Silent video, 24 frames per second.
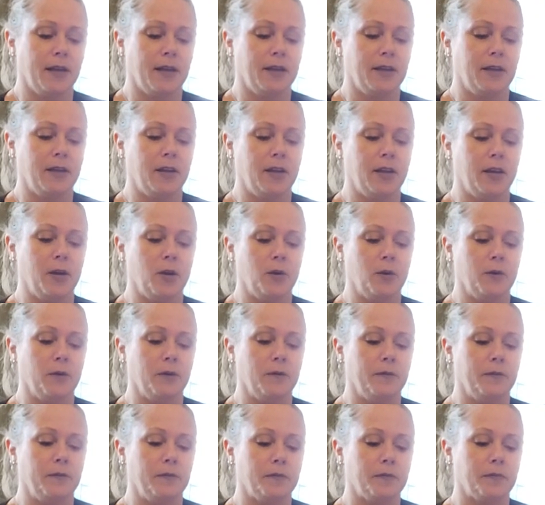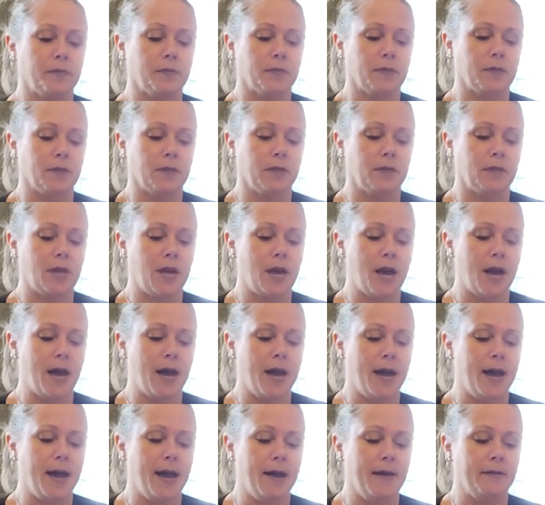you know,
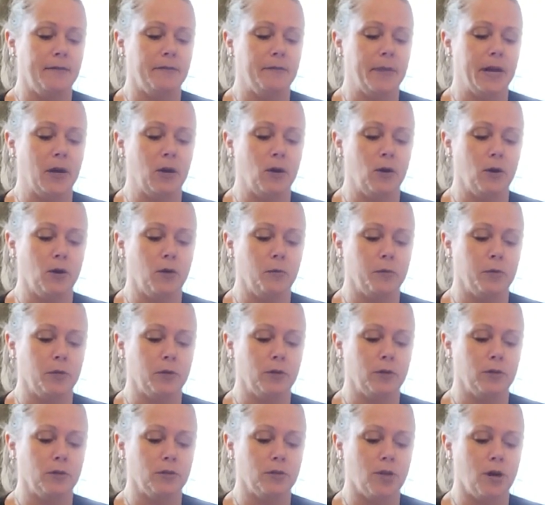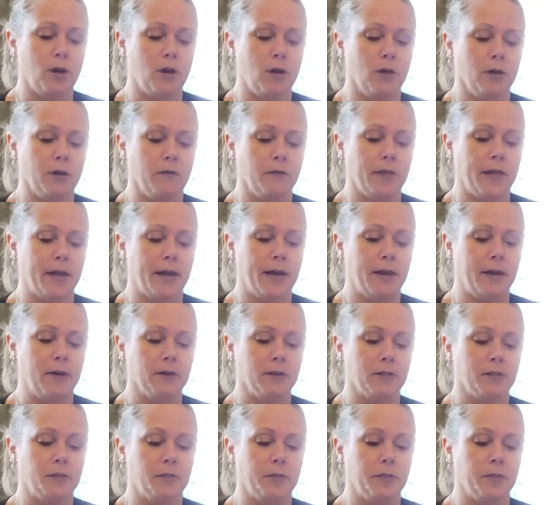I have mail openers all over the house,